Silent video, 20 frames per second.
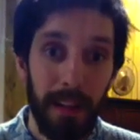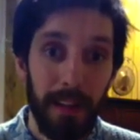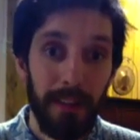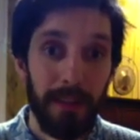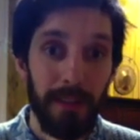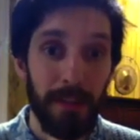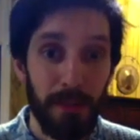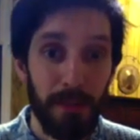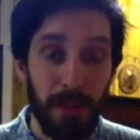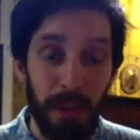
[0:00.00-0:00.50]

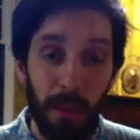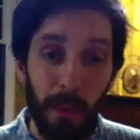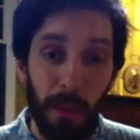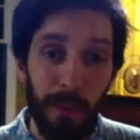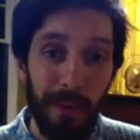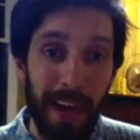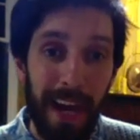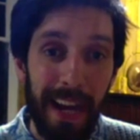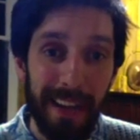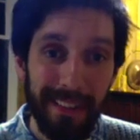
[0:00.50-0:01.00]
So the trick
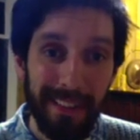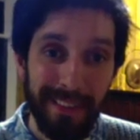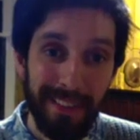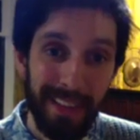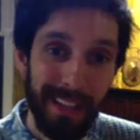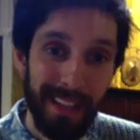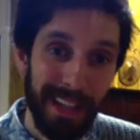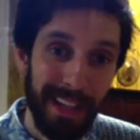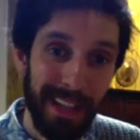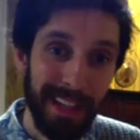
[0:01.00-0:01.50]
with
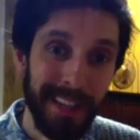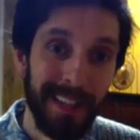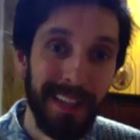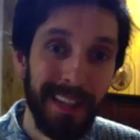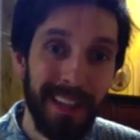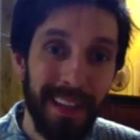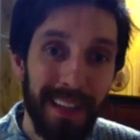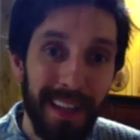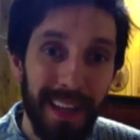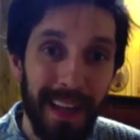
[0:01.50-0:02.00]

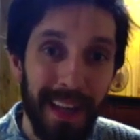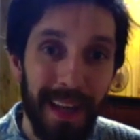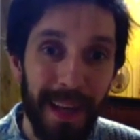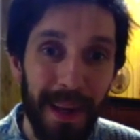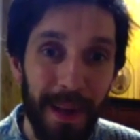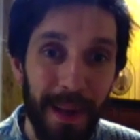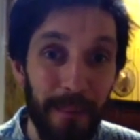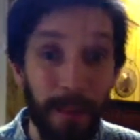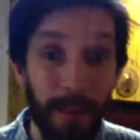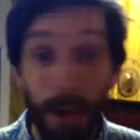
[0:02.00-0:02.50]
accenting,
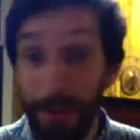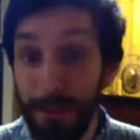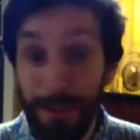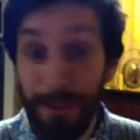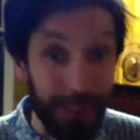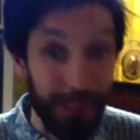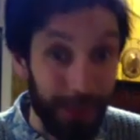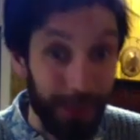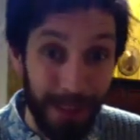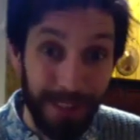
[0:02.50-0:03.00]

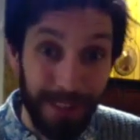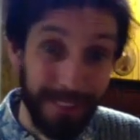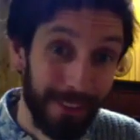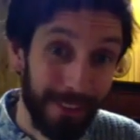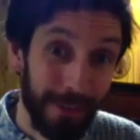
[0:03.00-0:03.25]
obviously you're